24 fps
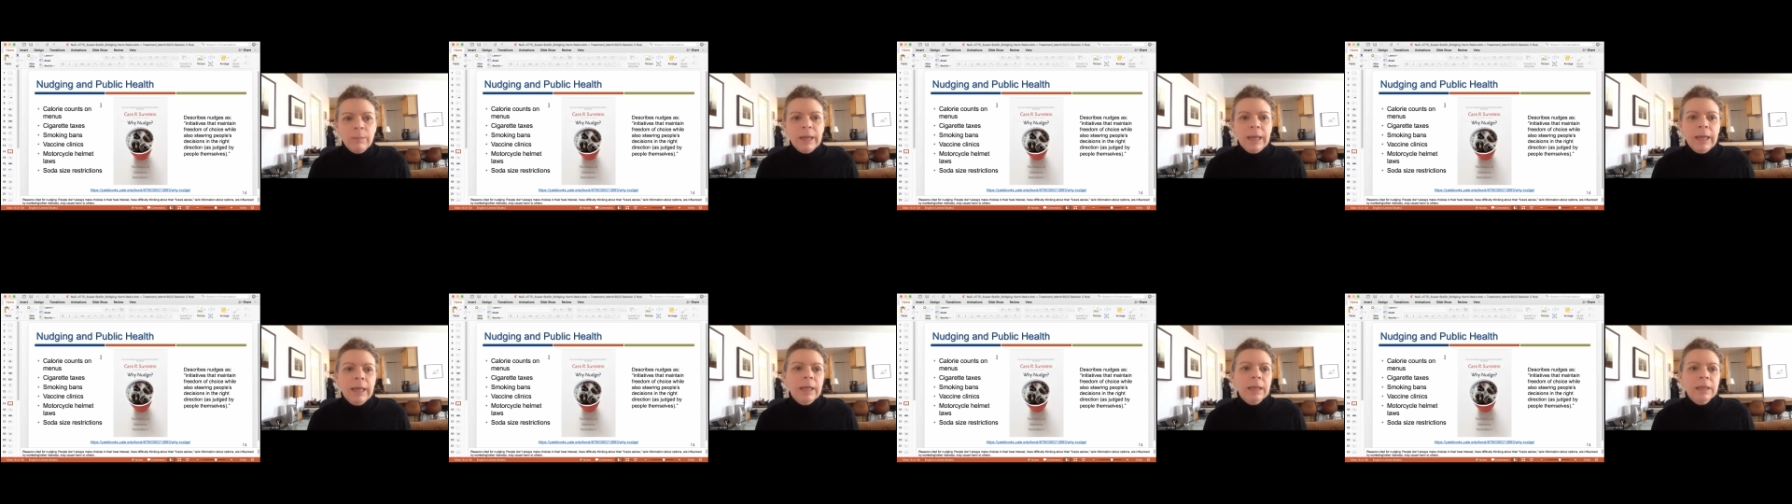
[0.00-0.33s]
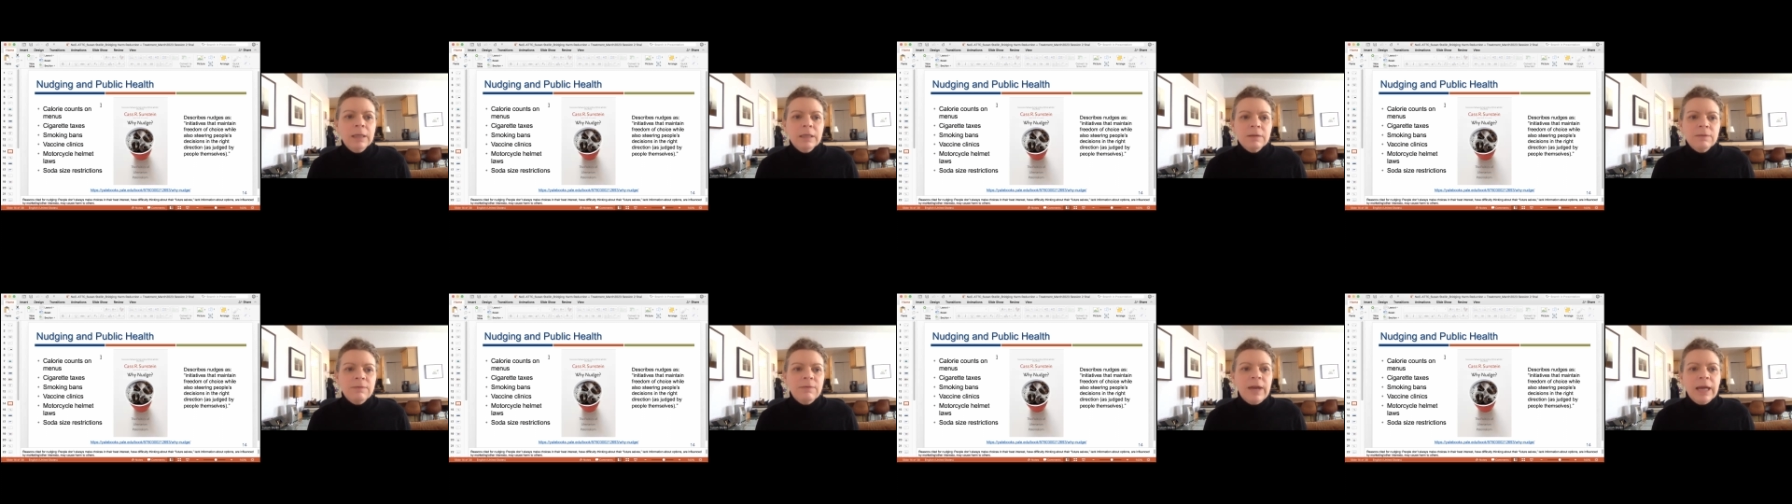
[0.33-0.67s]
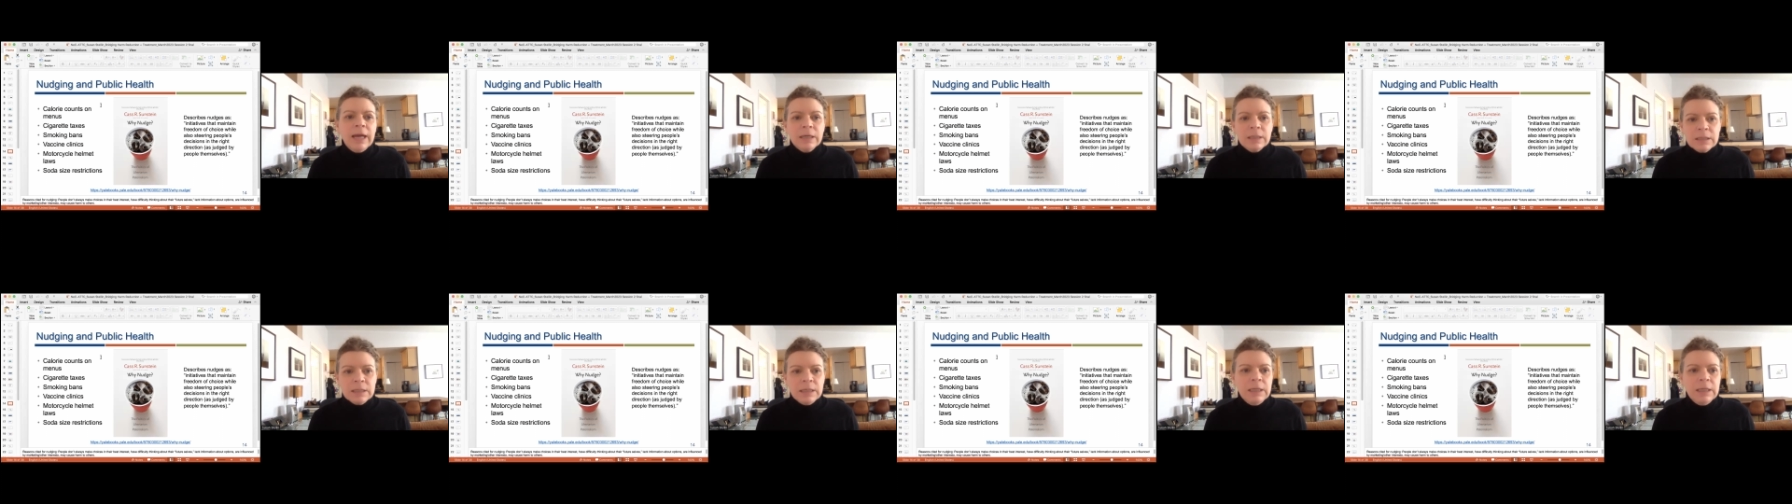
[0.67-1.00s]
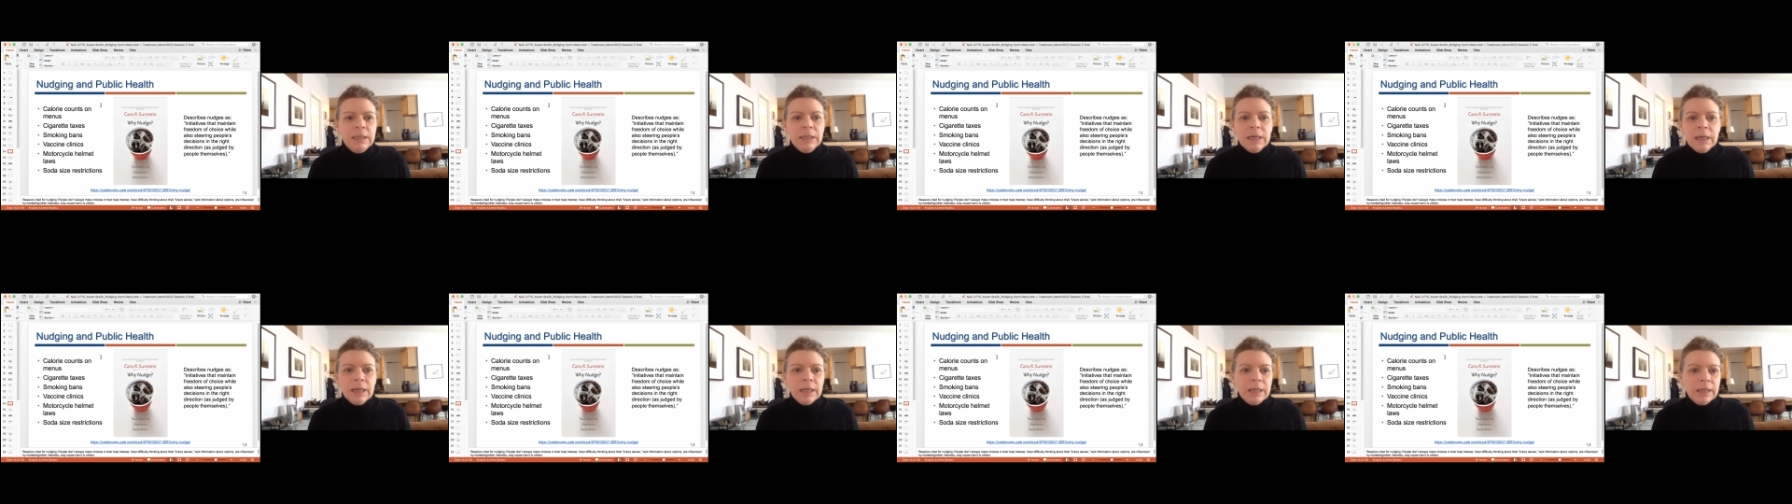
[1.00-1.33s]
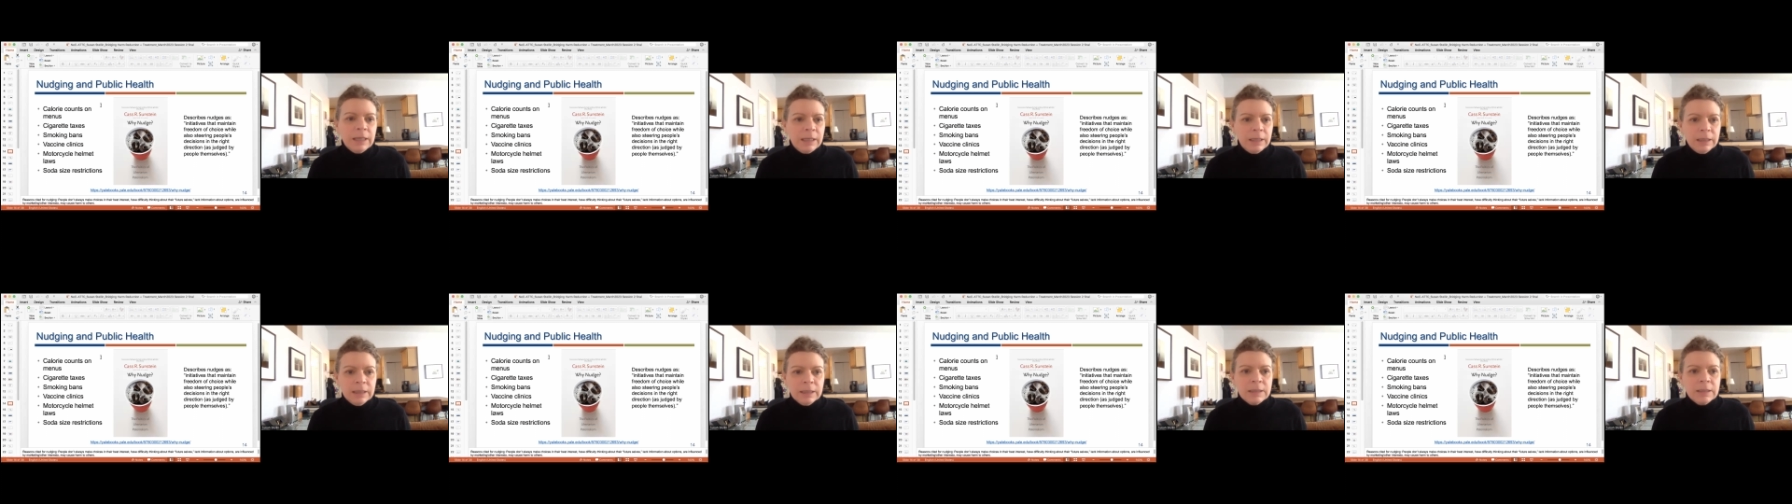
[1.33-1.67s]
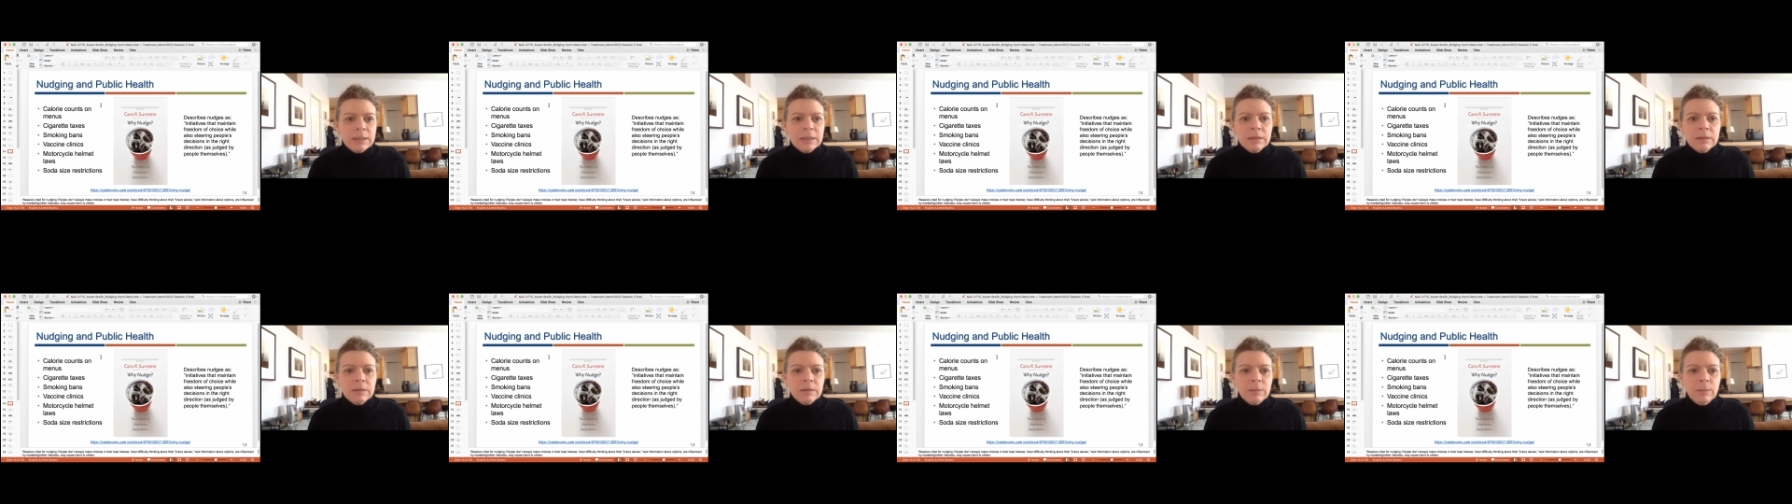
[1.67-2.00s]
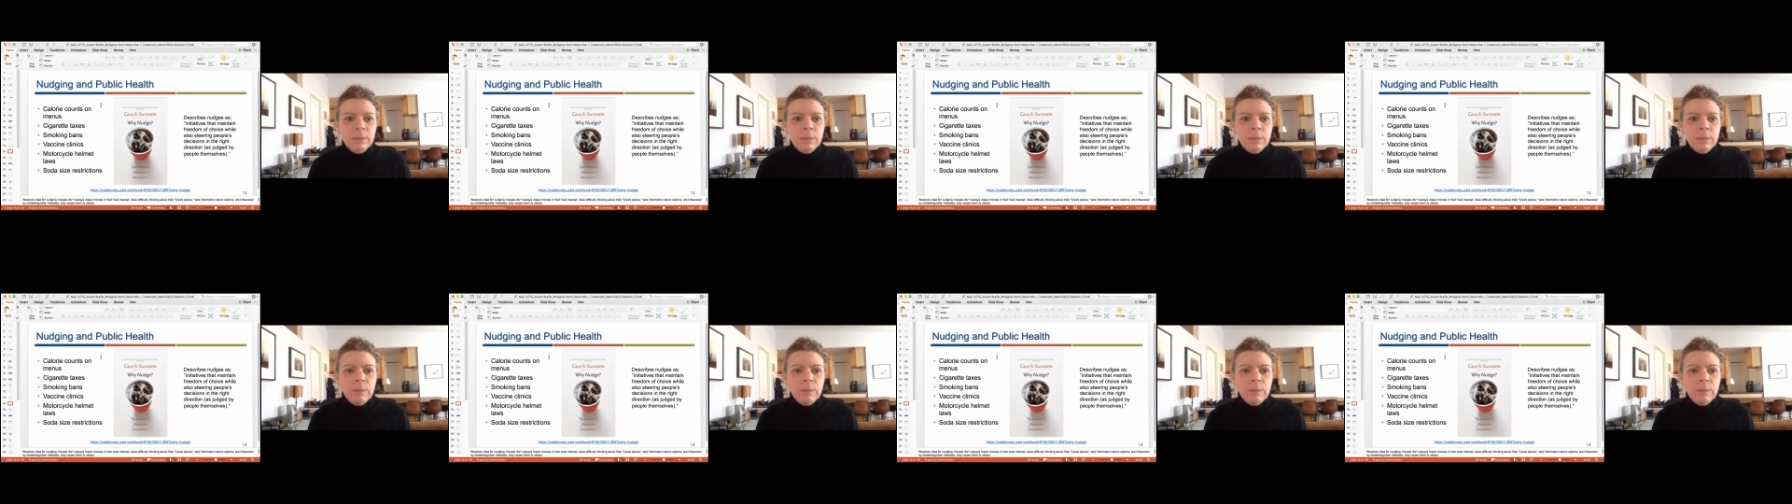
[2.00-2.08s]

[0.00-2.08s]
bans, vaccine clinics,